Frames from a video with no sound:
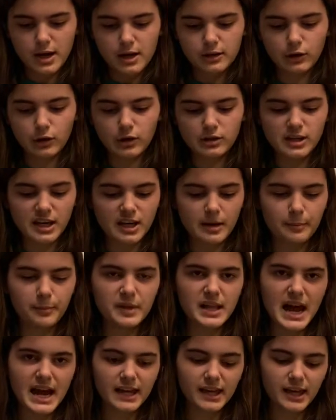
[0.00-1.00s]
you can take a
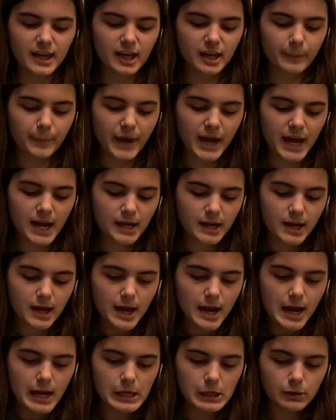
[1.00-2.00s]
black ink pad,
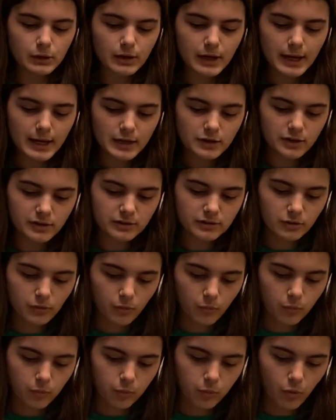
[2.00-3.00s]
you can kind of just
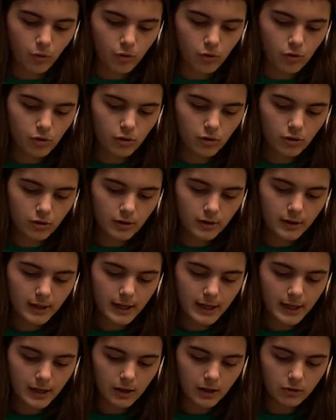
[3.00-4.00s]
roll
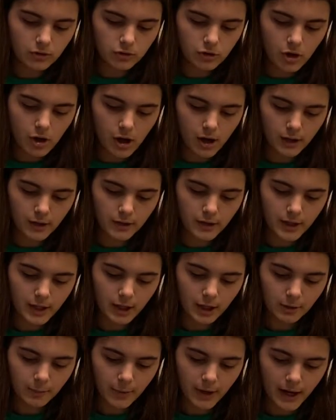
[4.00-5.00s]
it along the
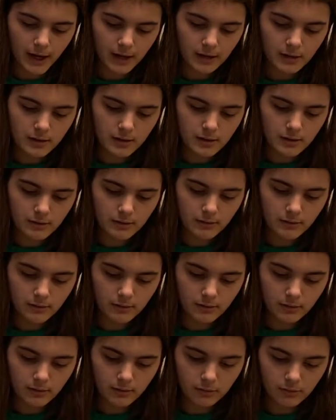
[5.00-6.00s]
ink pad.
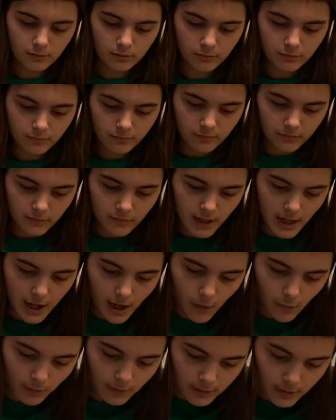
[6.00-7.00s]

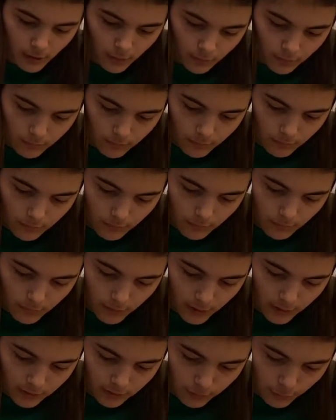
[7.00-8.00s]
No, don't.
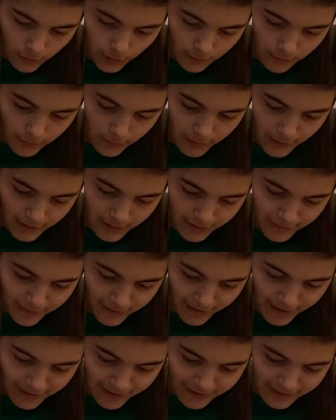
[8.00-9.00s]
That's worth it. That